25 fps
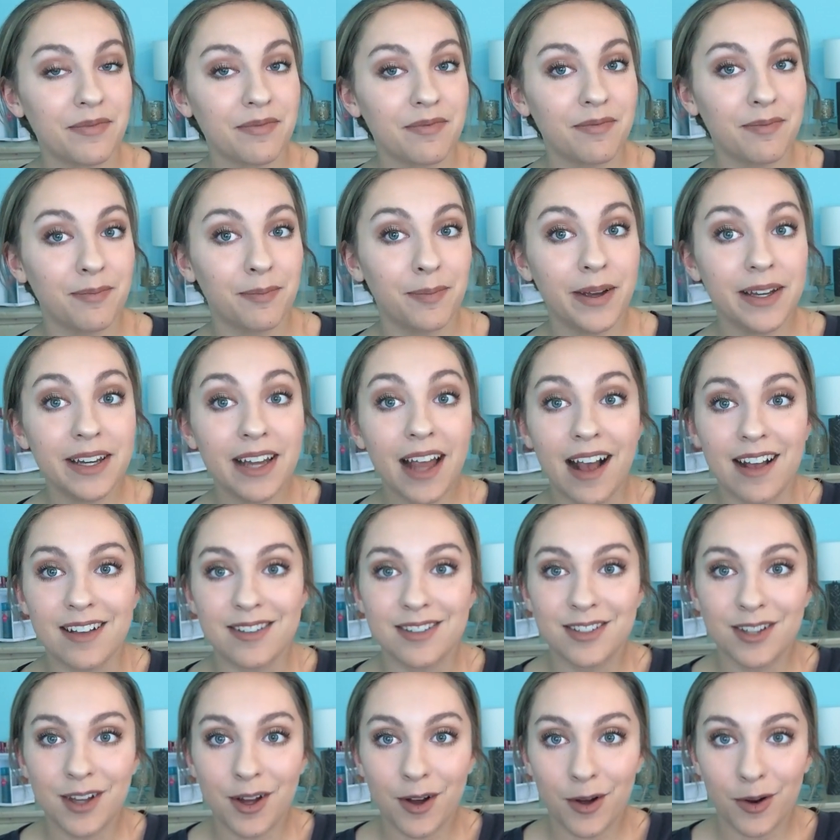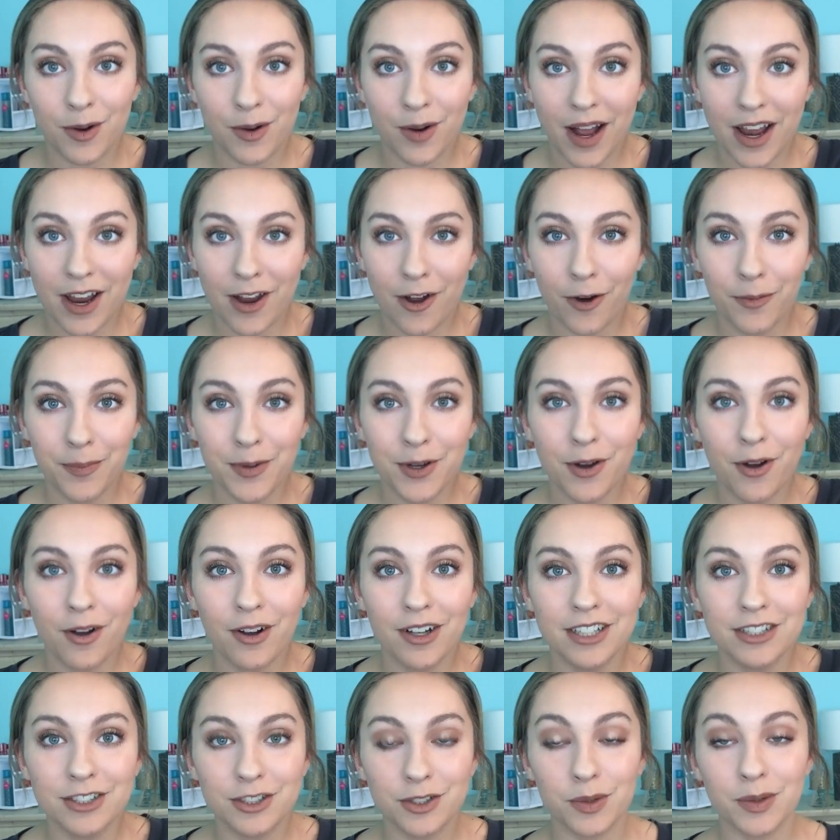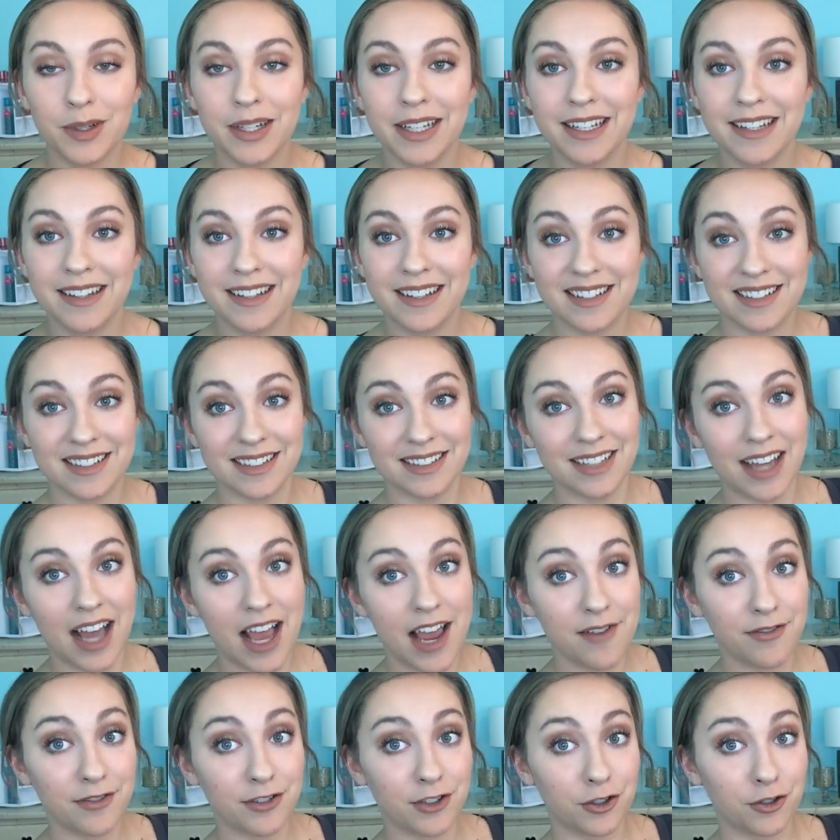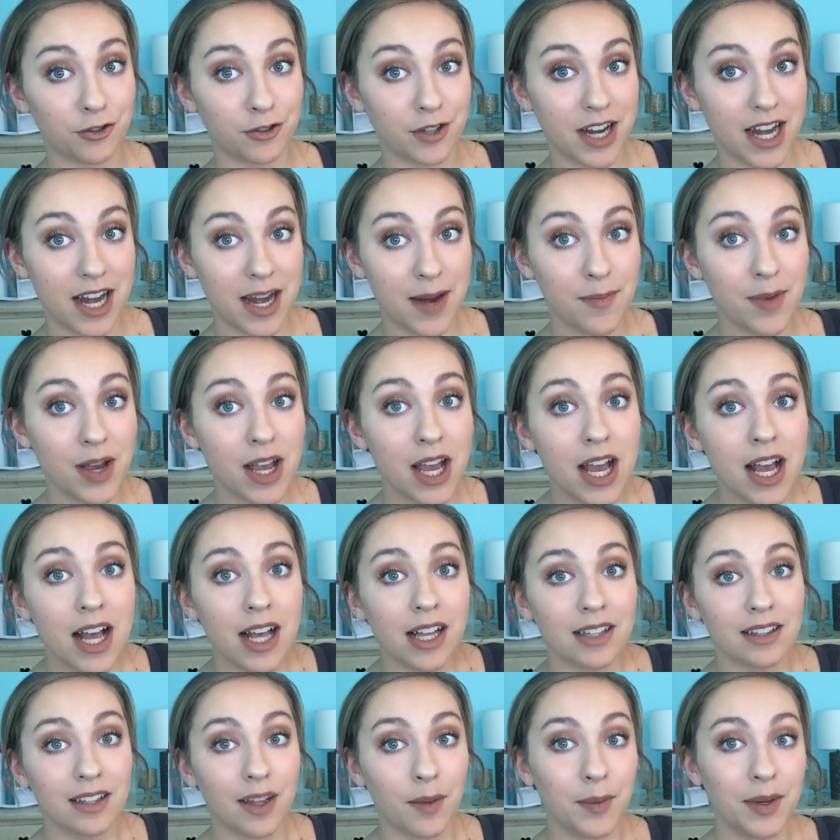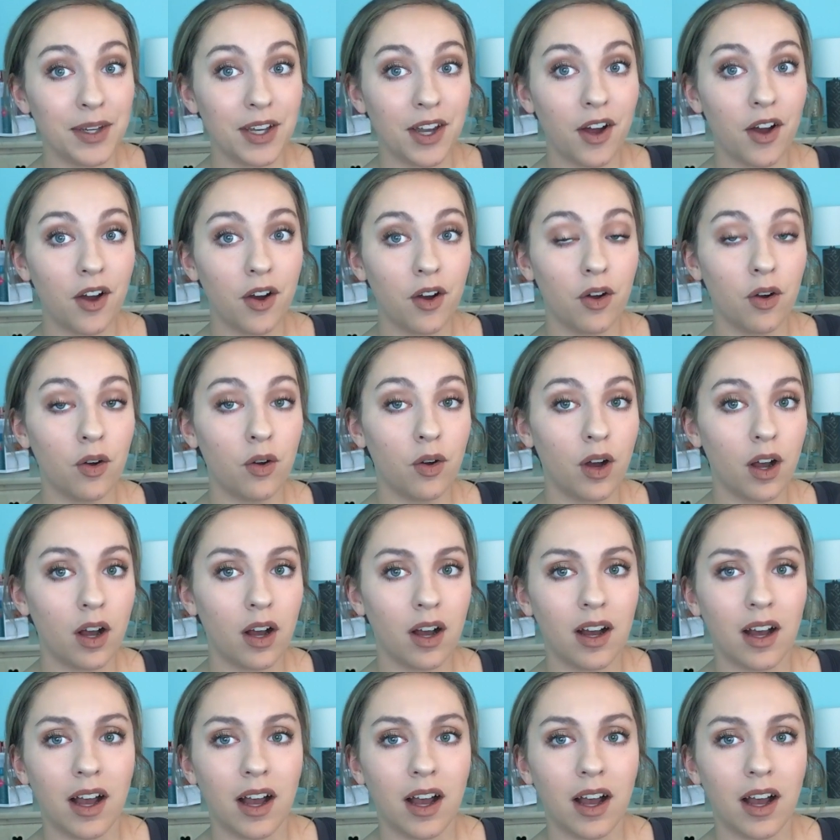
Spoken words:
But yeah, so I hope you all enjoyed this live stream. Let me know.